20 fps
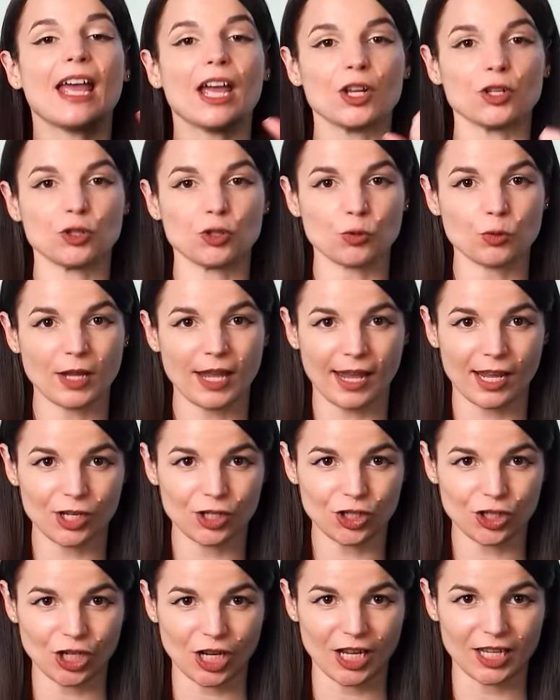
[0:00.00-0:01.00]

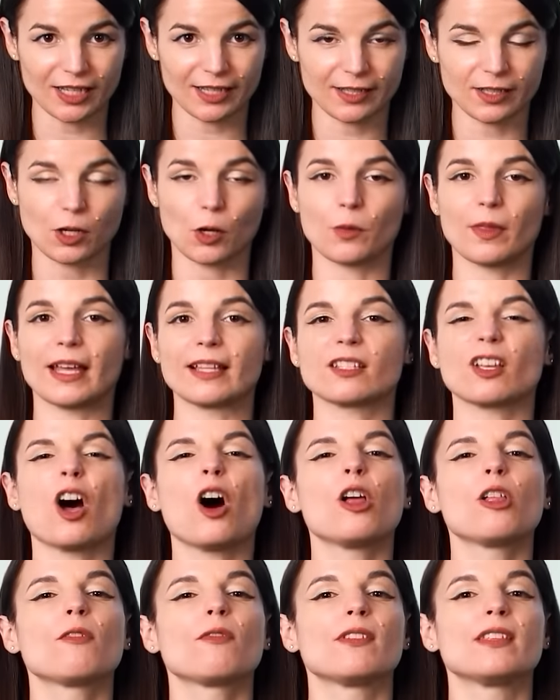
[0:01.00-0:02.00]
education. So that's
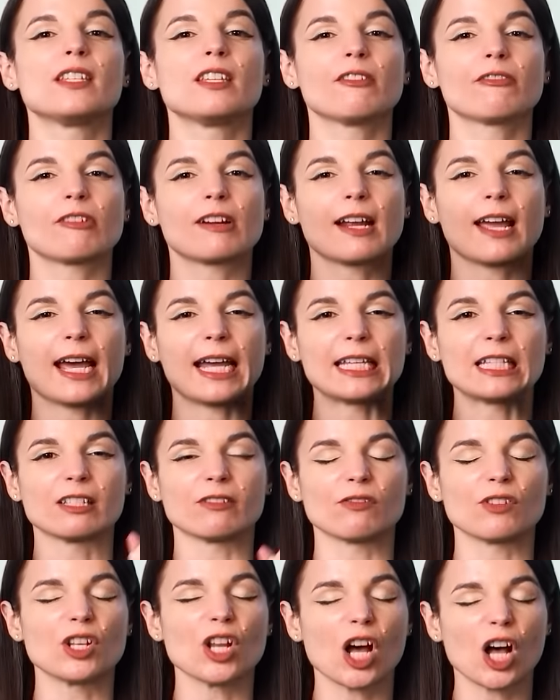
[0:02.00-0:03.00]
all of the different kinds
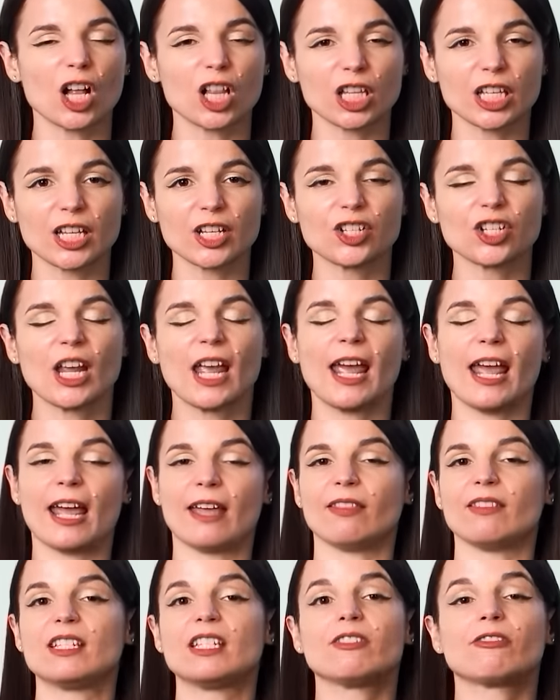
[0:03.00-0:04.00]
of knowledge
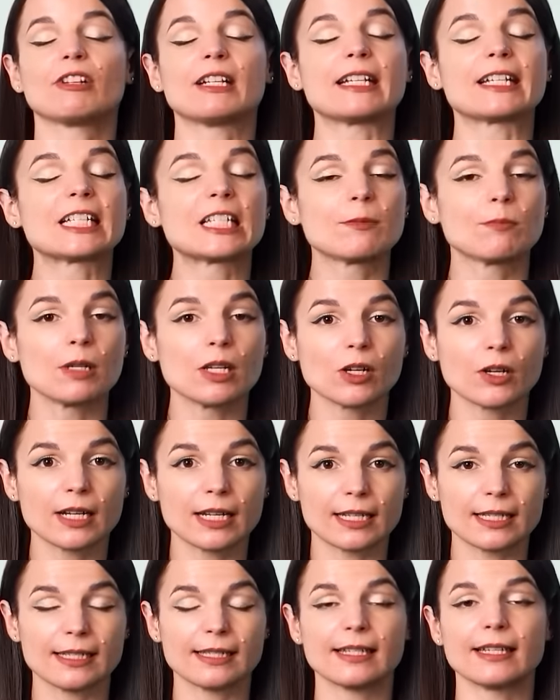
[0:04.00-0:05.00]
and the different
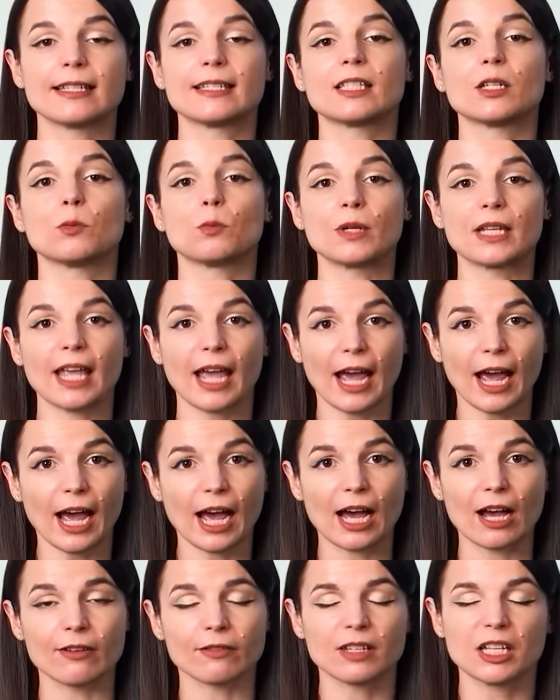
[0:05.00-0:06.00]
experiences that we
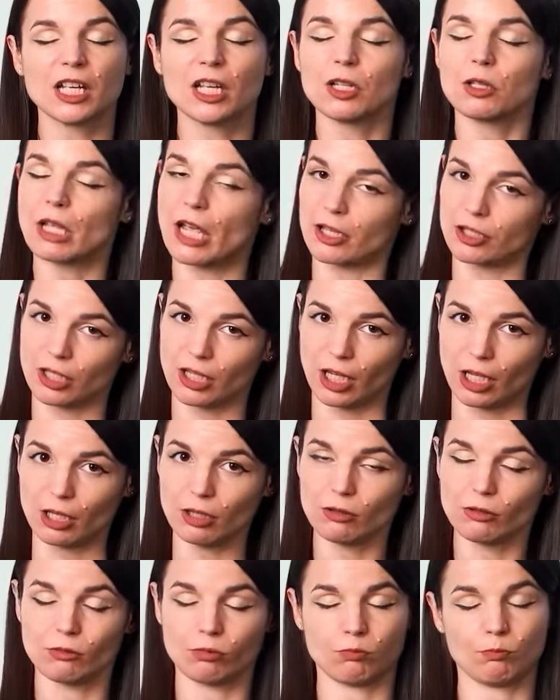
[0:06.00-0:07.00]
have as
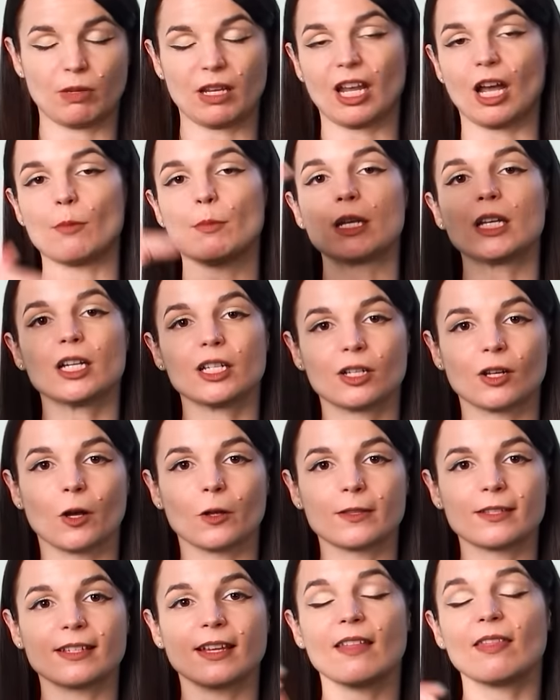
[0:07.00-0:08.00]
kids becoming
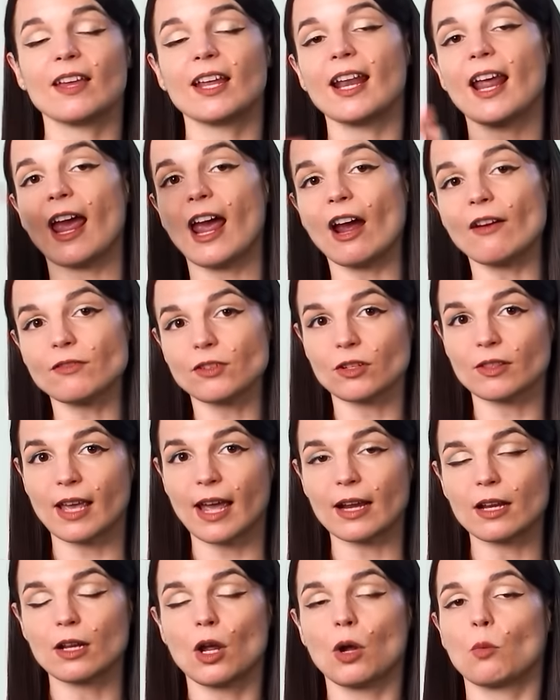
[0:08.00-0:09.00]
adults. And then after
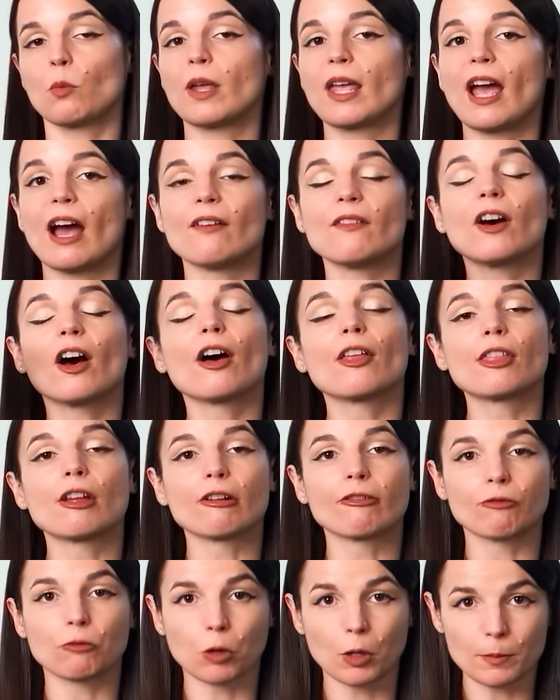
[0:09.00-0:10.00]
that, we have
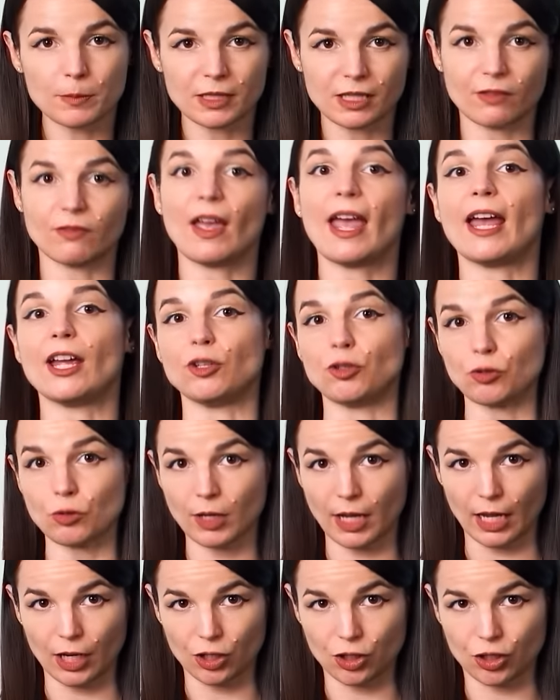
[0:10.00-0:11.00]
other forms of
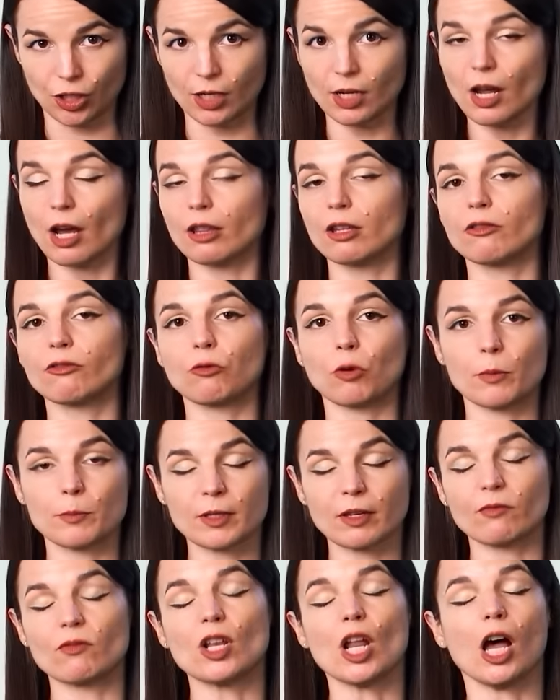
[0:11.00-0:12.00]
education, other forms
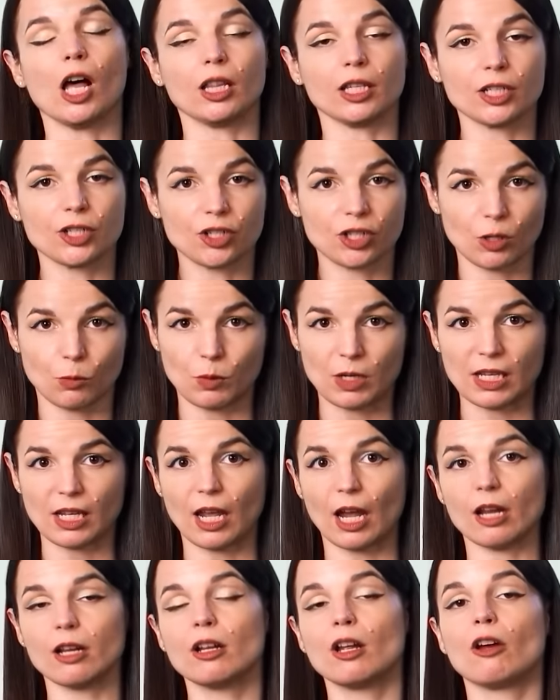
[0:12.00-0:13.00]
of knowledge that we
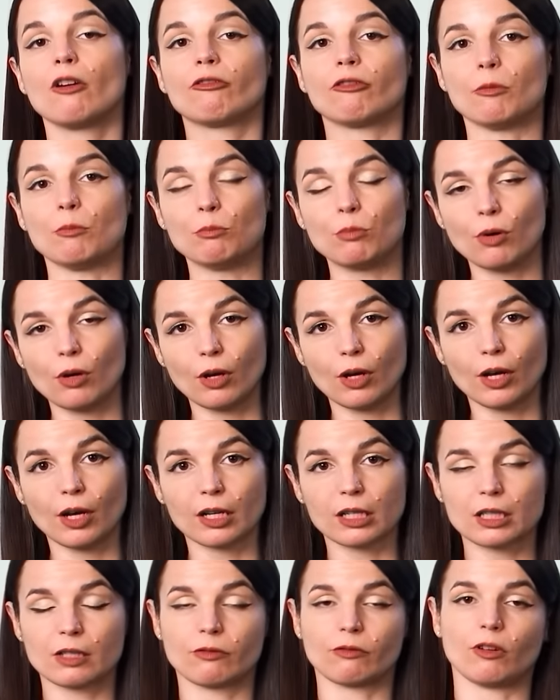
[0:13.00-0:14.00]
get from
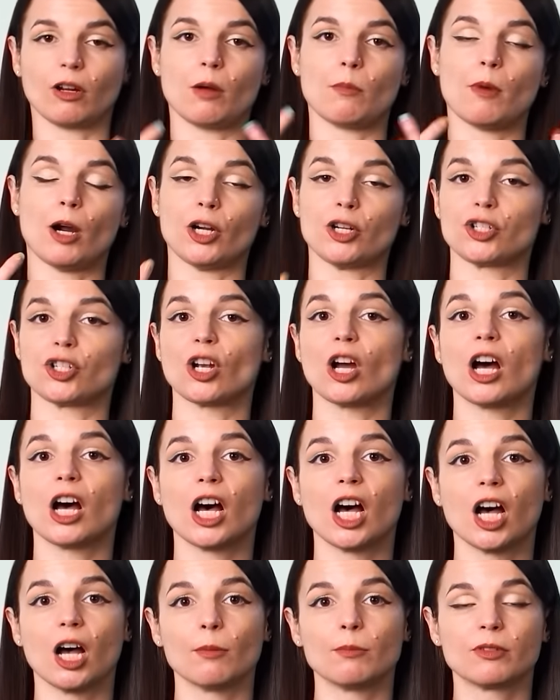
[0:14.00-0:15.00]
books, from our
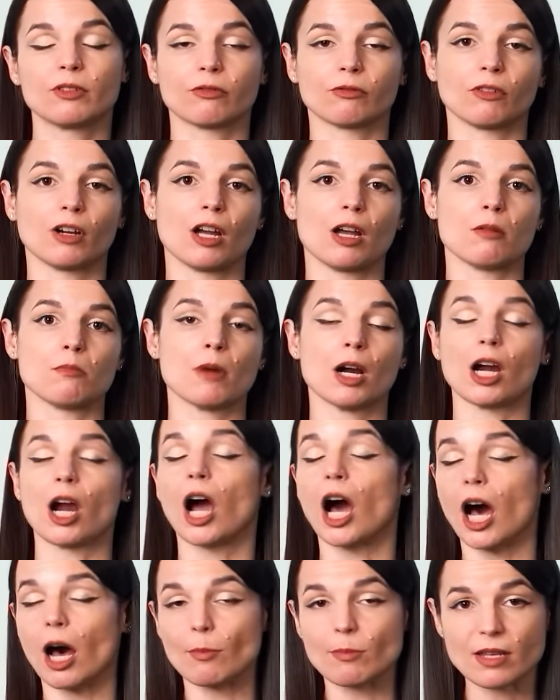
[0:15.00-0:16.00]
jobs, from our
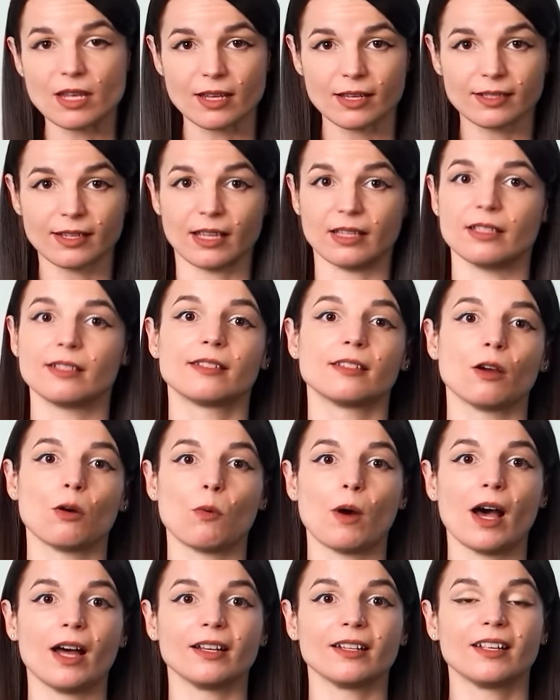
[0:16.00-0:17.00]
hobbies, and
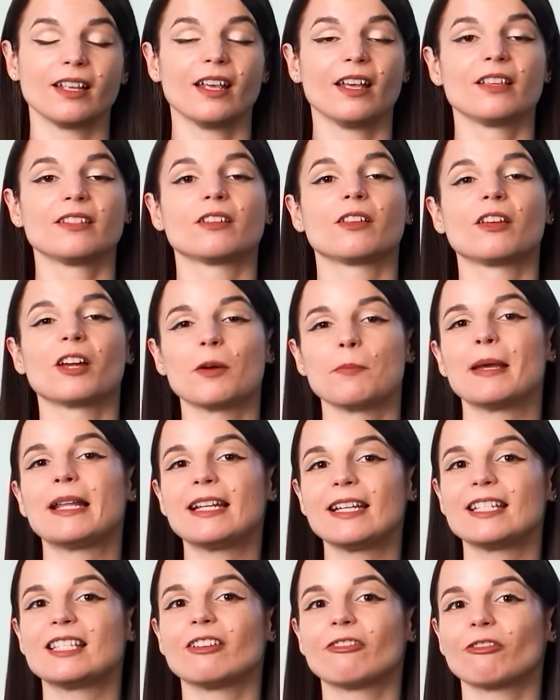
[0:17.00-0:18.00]
so on. So there are
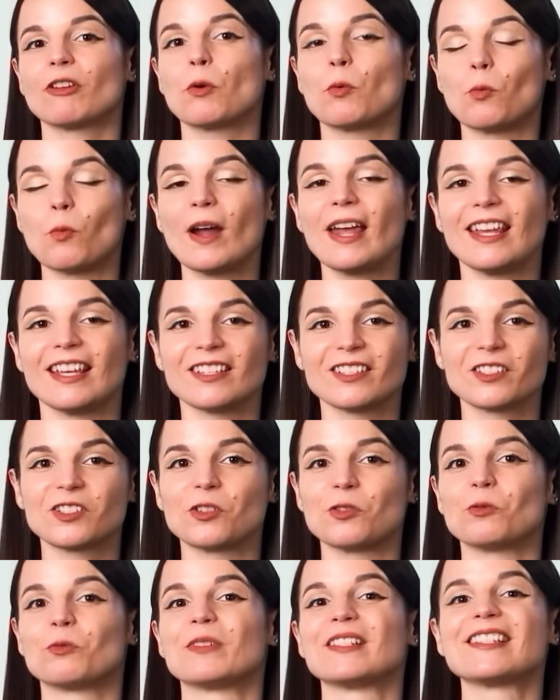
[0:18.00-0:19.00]
many different ways
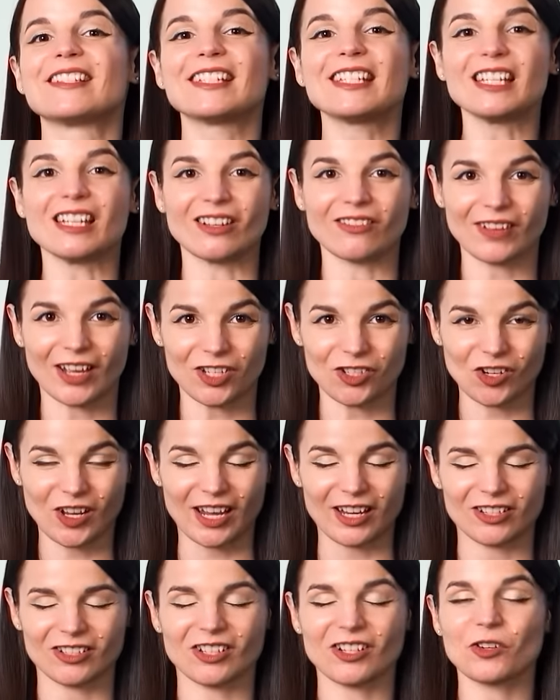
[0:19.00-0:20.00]
to receive
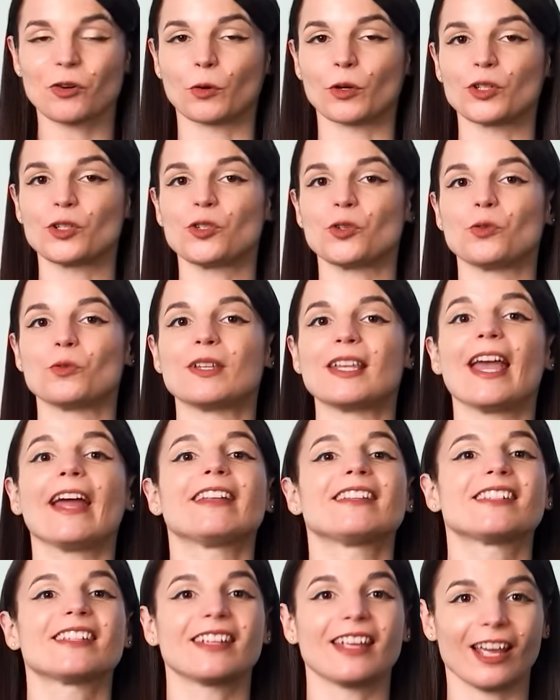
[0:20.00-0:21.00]
education or to
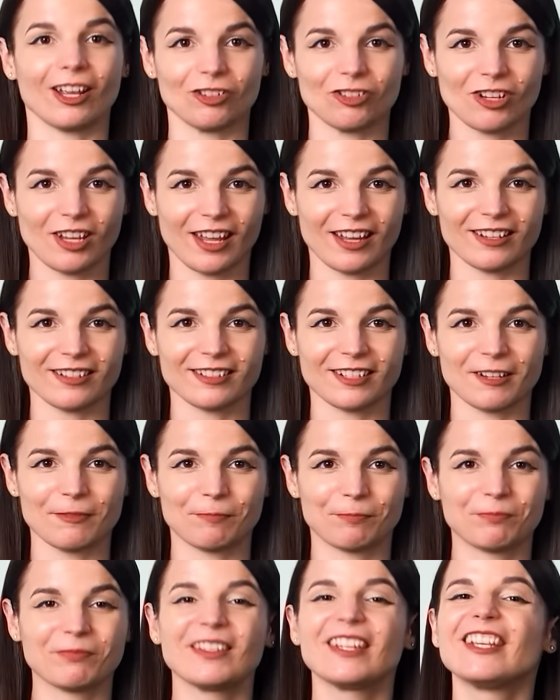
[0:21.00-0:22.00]
get education.
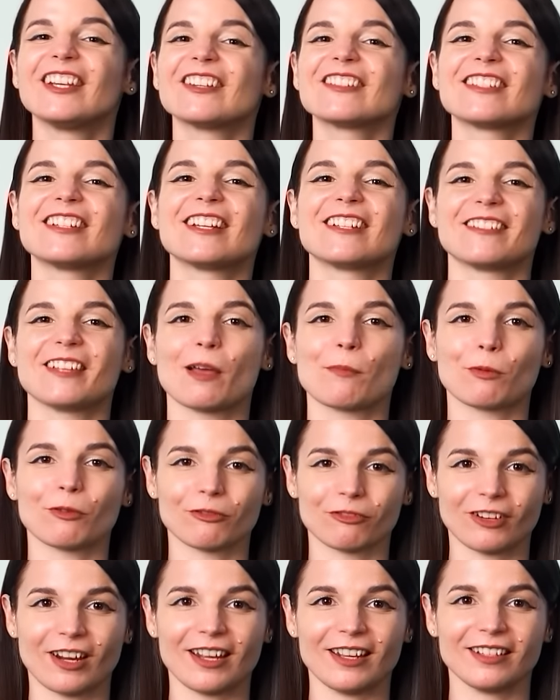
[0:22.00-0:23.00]
Here's an example
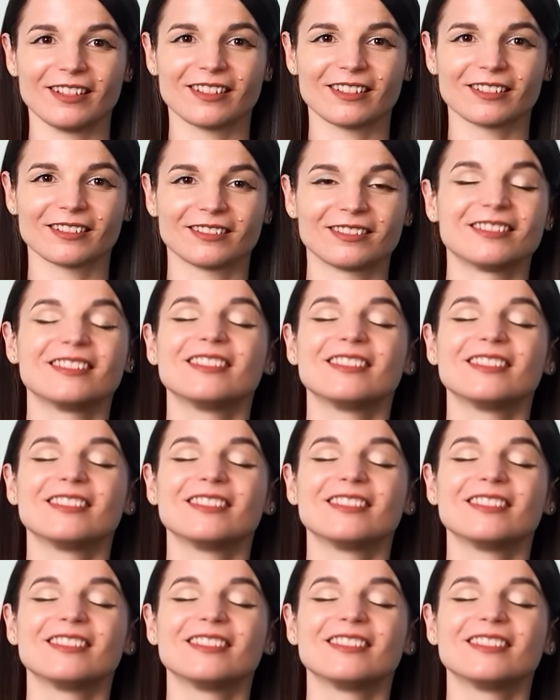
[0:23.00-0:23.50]
phrase.